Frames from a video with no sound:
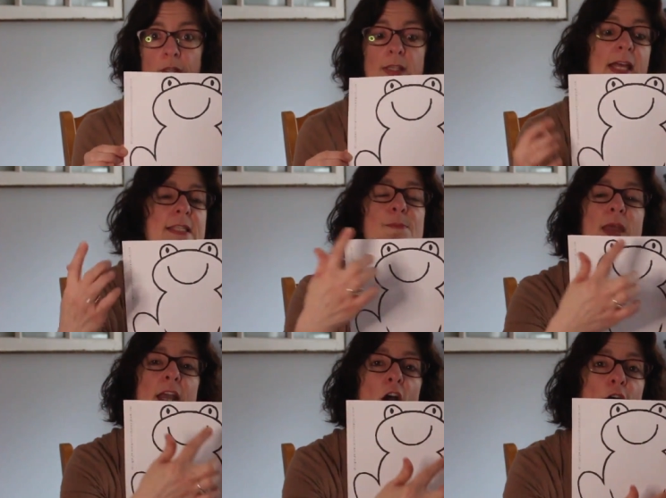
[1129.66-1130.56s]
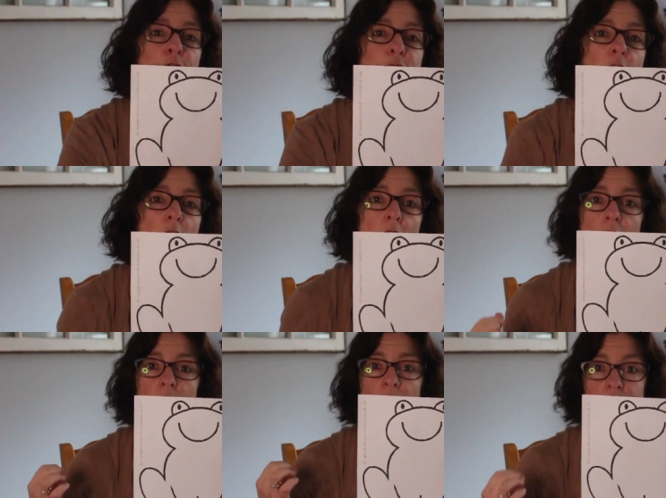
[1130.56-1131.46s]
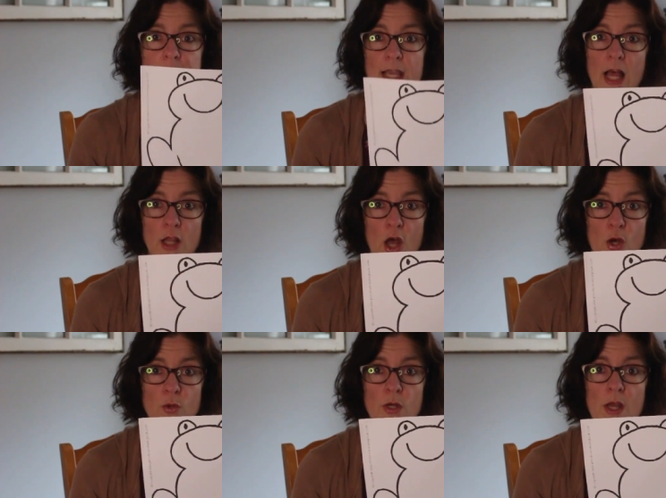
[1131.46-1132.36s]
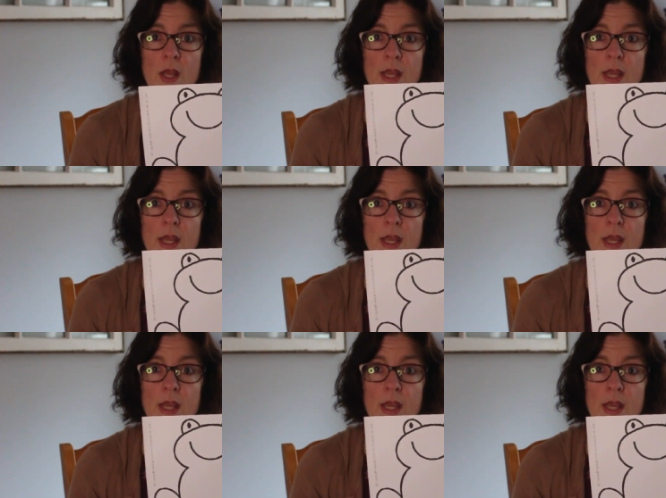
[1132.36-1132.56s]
let's make our frog yellow,